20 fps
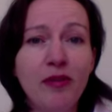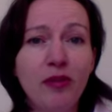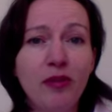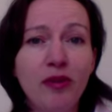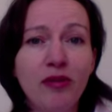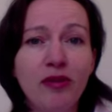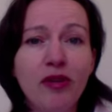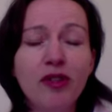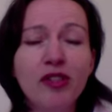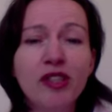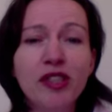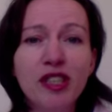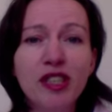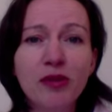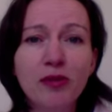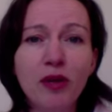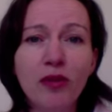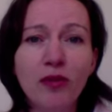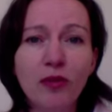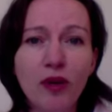But of course
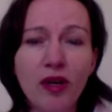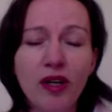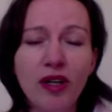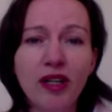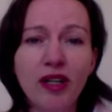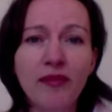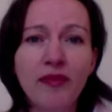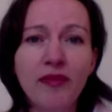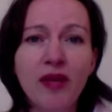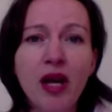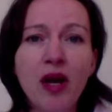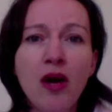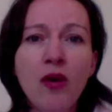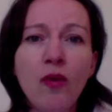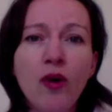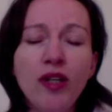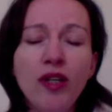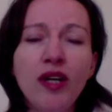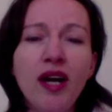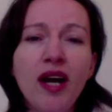this won't work.
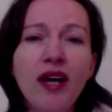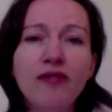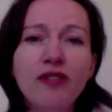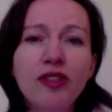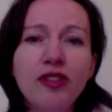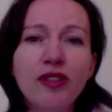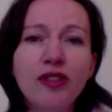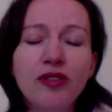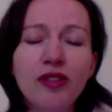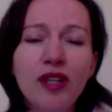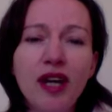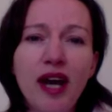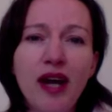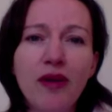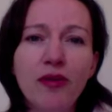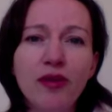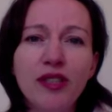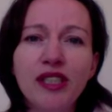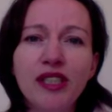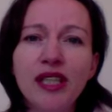What you have to do
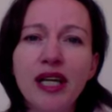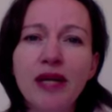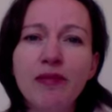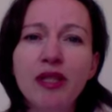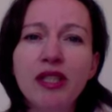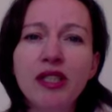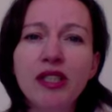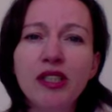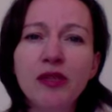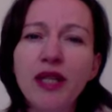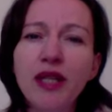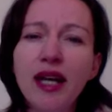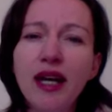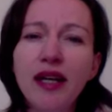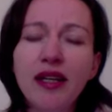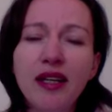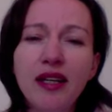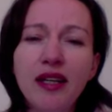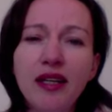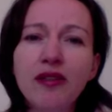now is say, because we
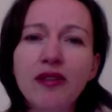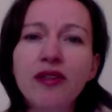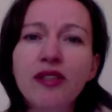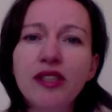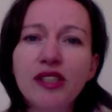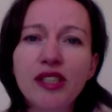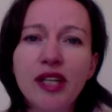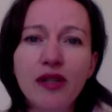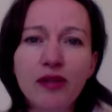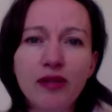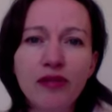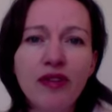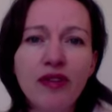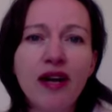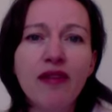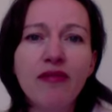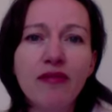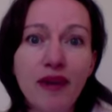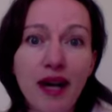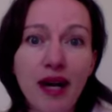can't hear the sound of
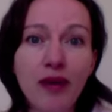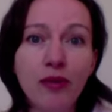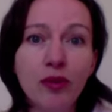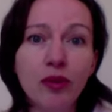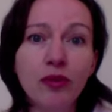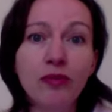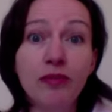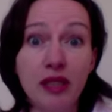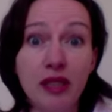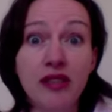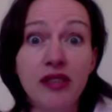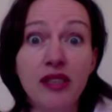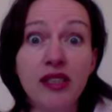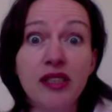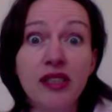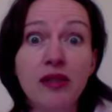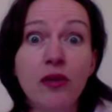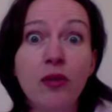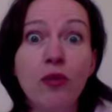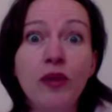that vowel because
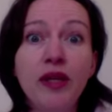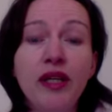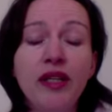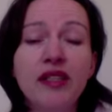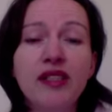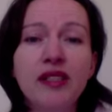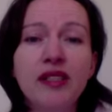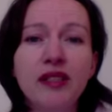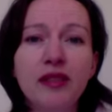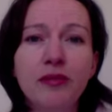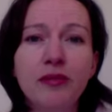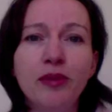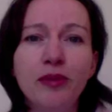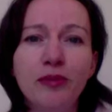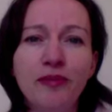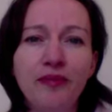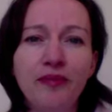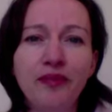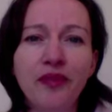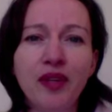it's in a weak
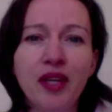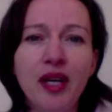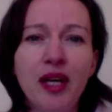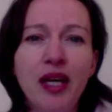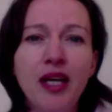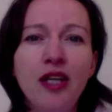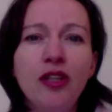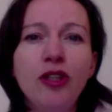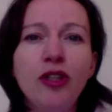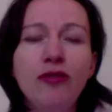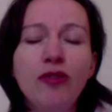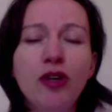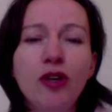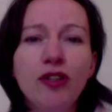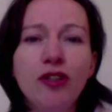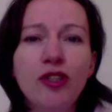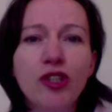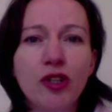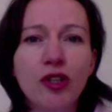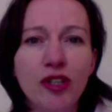syllable, you've
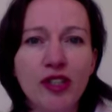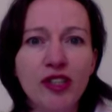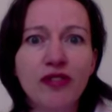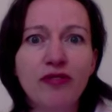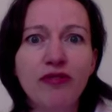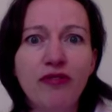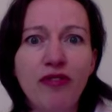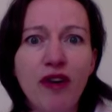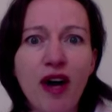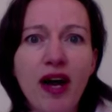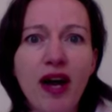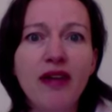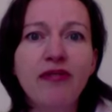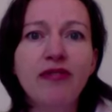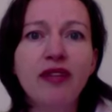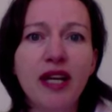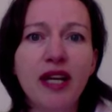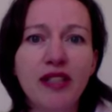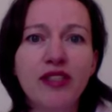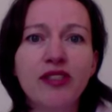got a choice of
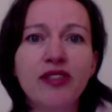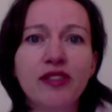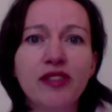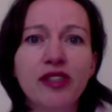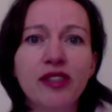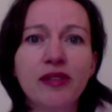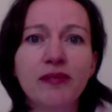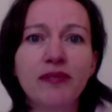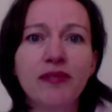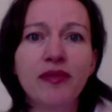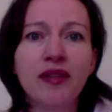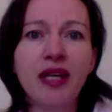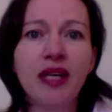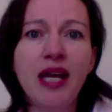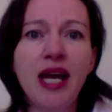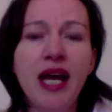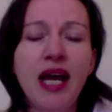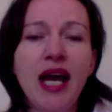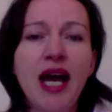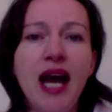5 letters.
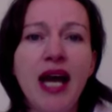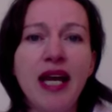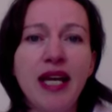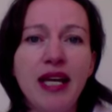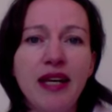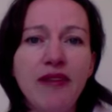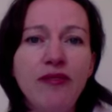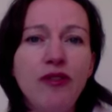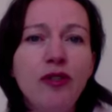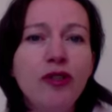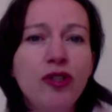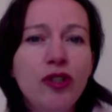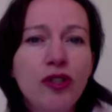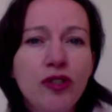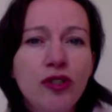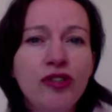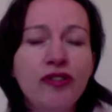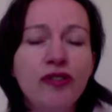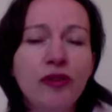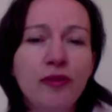And if you
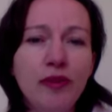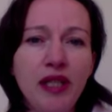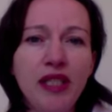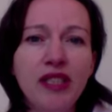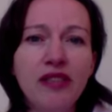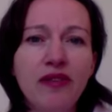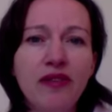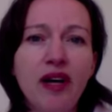choose from these